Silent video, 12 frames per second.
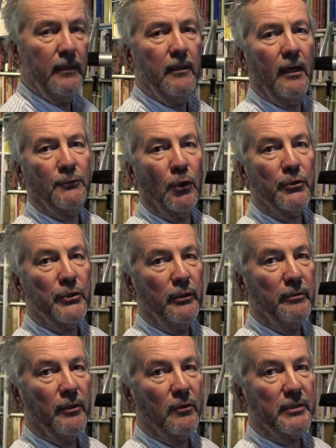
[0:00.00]
I've got
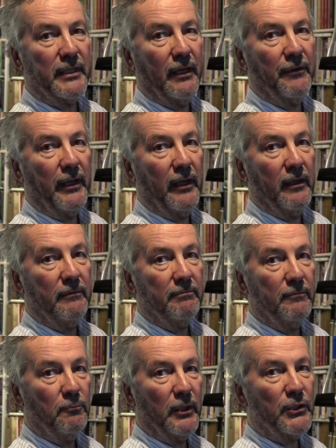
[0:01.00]
two dogs down here
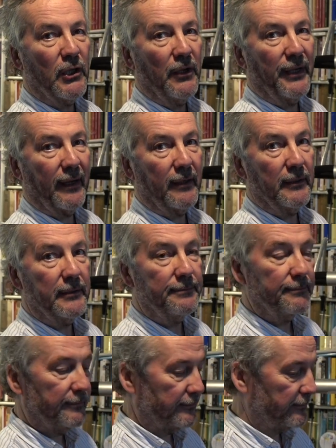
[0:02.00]
which are knackered
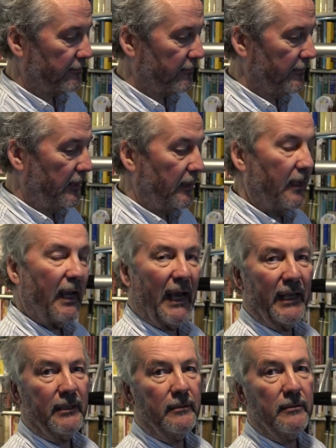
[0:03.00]

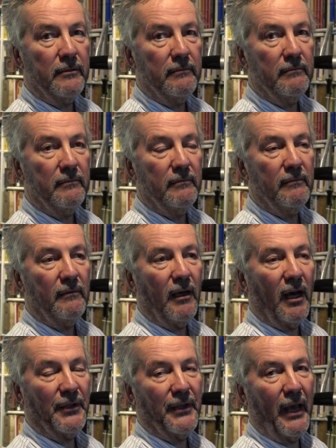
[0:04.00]
and
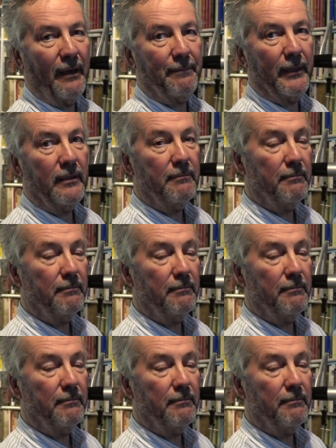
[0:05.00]
unhappy